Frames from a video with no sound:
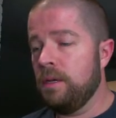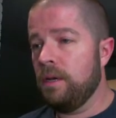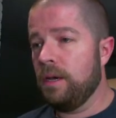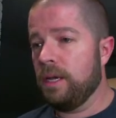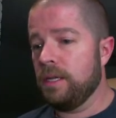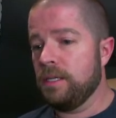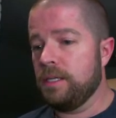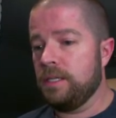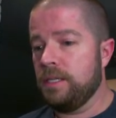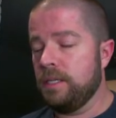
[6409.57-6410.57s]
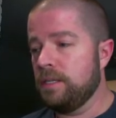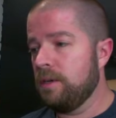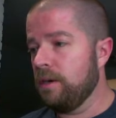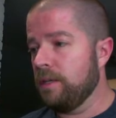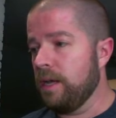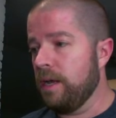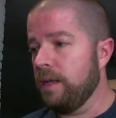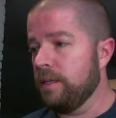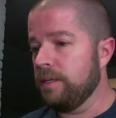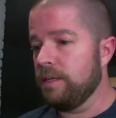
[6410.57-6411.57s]
can discard the
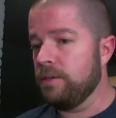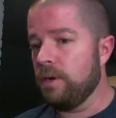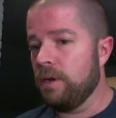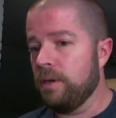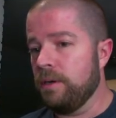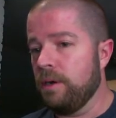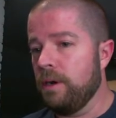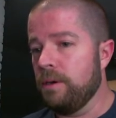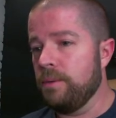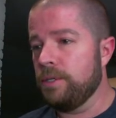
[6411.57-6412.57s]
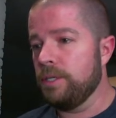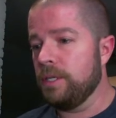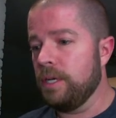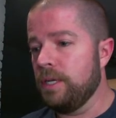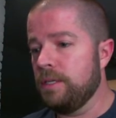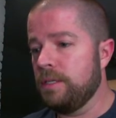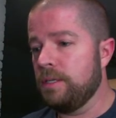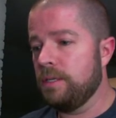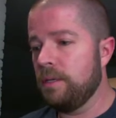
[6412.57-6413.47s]
island and draw another card, which is nice.